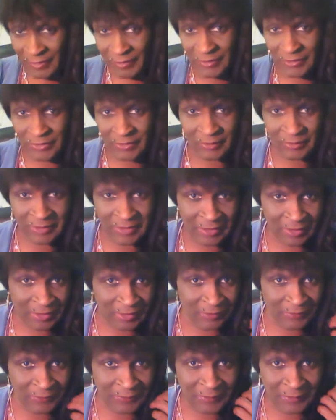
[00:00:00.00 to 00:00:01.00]
You're still
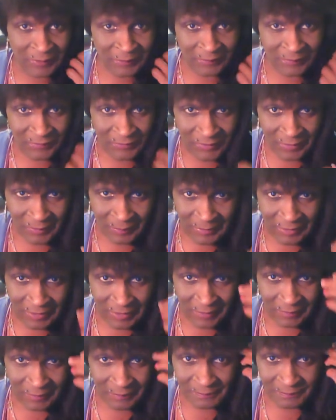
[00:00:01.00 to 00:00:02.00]
tired
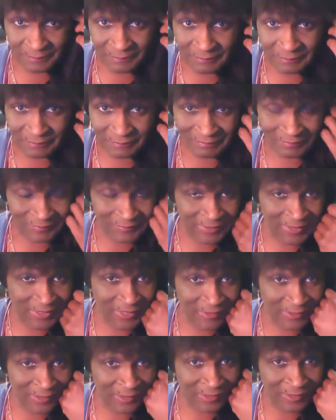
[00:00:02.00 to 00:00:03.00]
from
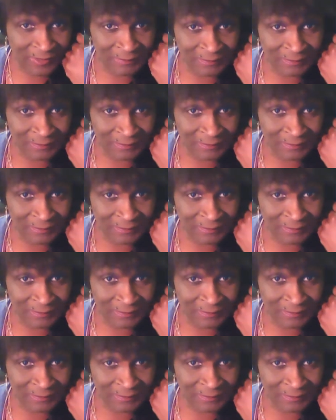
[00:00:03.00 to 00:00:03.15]
Saturday.